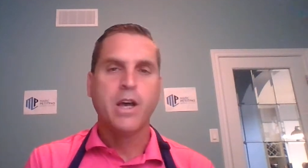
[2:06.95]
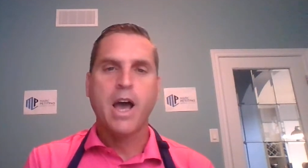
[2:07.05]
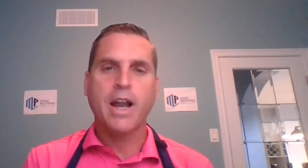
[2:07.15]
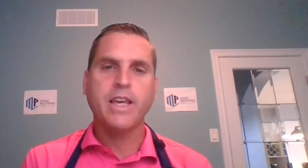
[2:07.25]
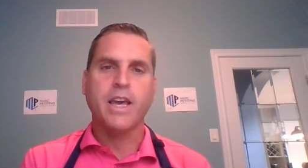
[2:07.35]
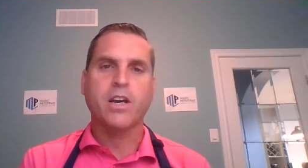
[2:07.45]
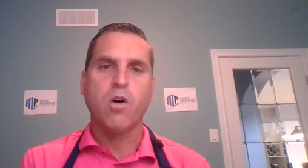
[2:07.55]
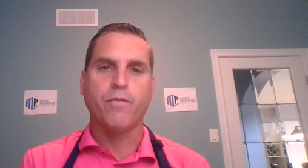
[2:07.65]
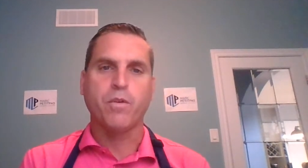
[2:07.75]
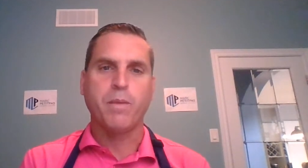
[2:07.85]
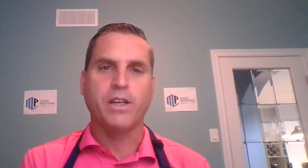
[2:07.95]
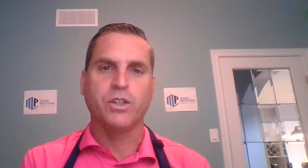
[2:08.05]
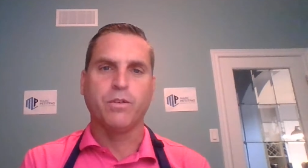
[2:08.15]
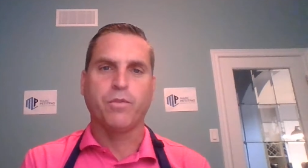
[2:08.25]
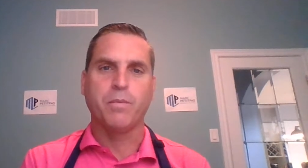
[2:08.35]
How do you get
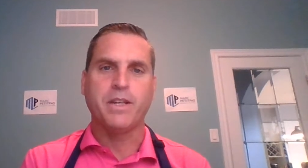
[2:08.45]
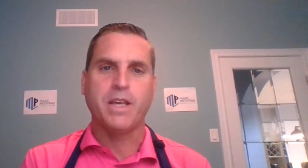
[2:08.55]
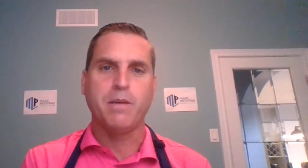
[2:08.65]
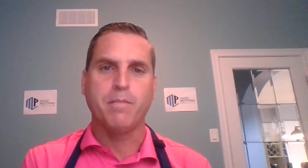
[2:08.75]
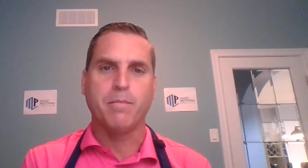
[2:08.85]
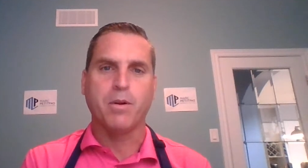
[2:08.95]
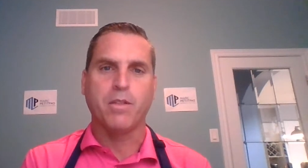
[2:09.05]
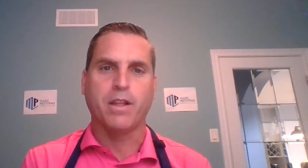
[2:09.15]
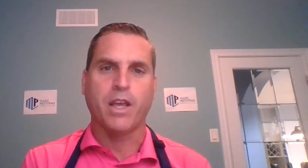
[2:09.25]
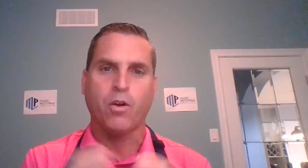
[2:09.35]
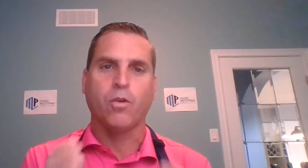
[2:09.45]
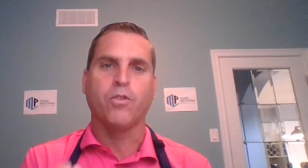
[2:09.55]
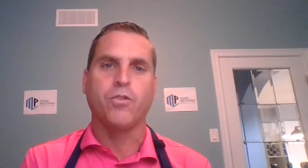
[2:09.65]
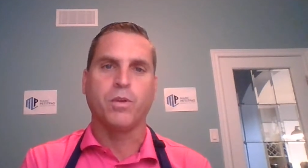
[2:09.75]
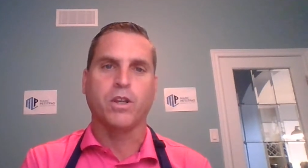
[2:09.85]
confirmation from a team member that they
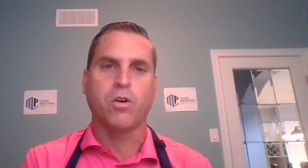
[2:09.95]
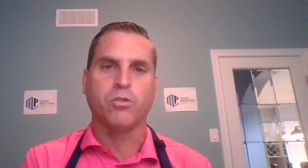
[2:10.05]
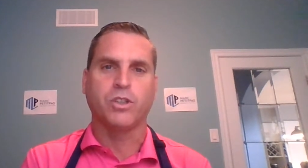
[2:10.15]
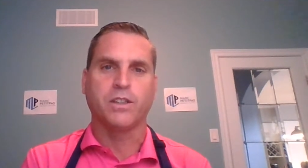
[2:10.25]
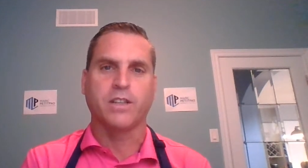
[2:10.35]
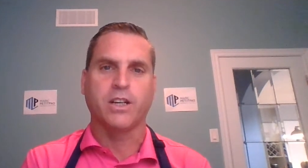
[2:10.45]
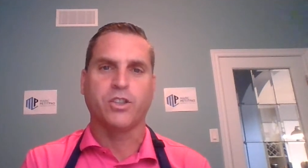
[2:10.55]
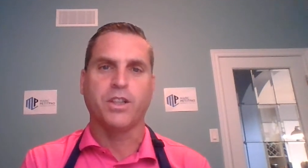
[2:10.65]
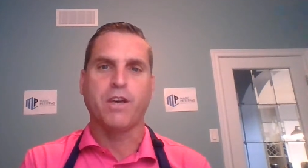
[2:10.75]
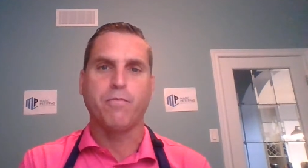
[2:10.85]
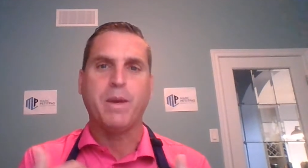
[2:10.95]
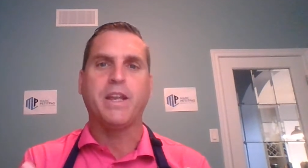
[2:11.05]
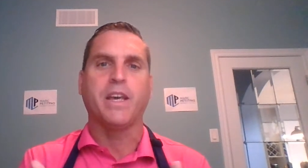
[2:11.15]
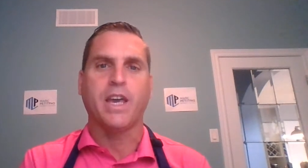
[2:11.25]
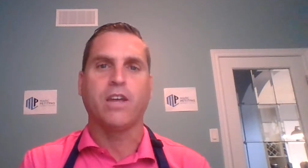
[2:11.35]
heard you in the coaching session, they've been
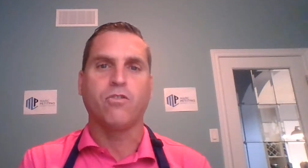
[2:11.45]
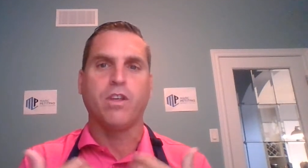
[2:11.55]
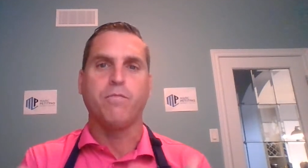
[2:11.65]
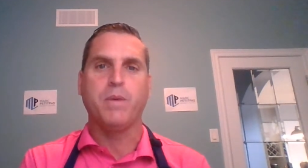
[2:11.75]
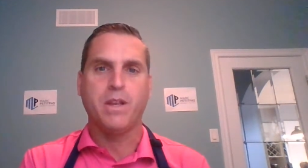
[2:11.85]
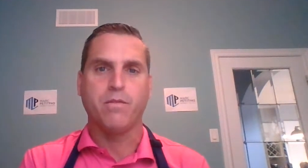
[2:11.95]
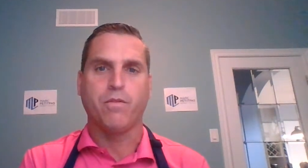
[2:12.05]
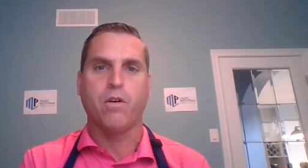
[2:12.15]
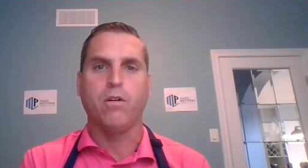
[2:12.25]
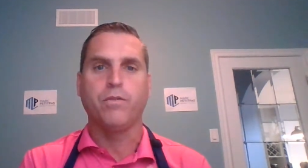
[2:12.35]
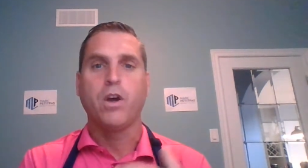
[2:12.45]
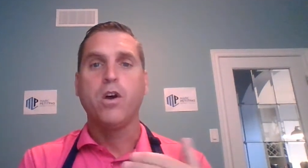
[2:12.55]
engaged, they've been involved,